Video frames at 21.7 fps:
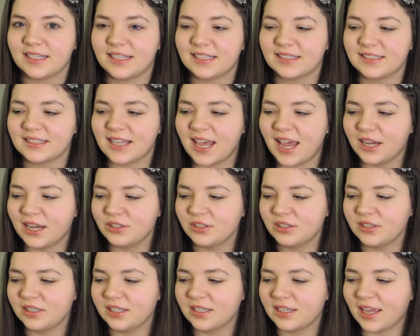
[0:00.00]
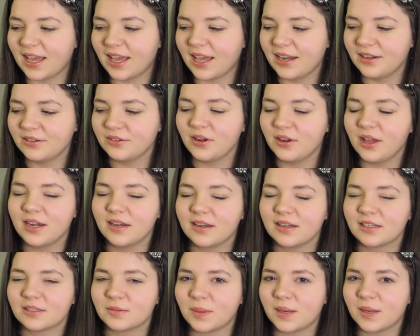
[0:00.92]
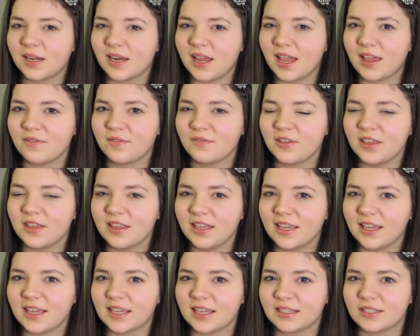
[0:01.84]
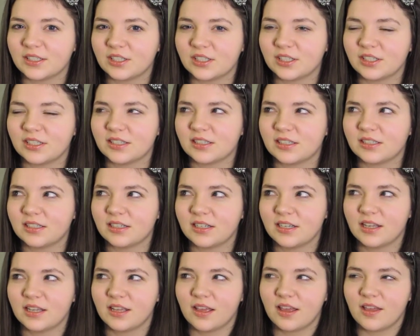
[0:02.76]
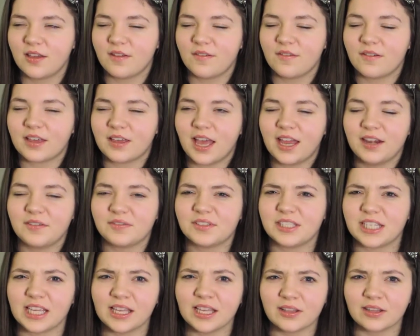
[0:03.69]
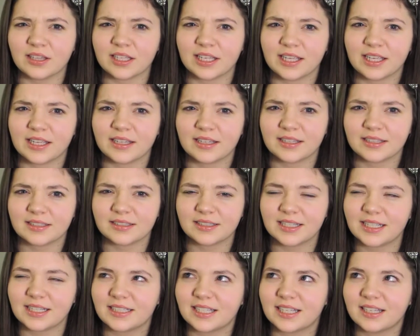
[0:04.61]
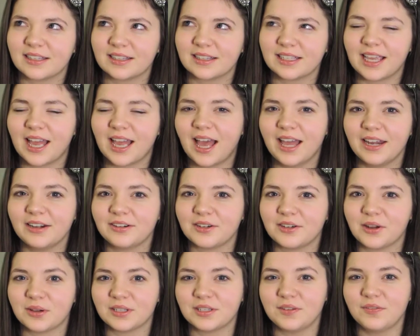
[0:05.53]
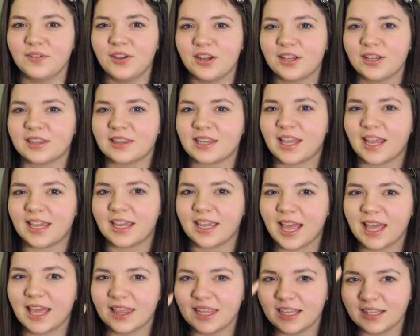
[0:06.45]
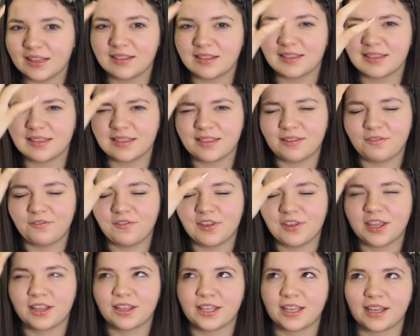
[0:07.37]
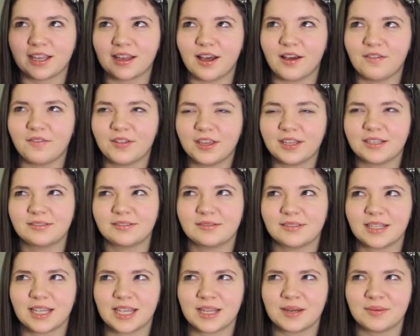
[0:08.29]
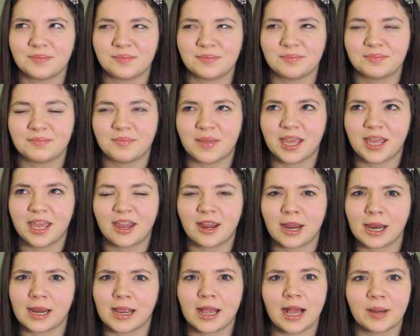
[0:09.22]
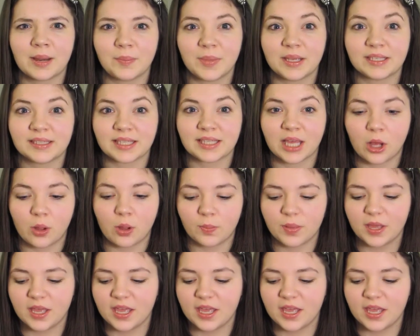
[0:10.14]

it's actually, I don't know how to explain it. I feel like it's just kind of tingly. Not tingly. I don't know. It's very light. I like the feeling of it in my hair, on my scalp,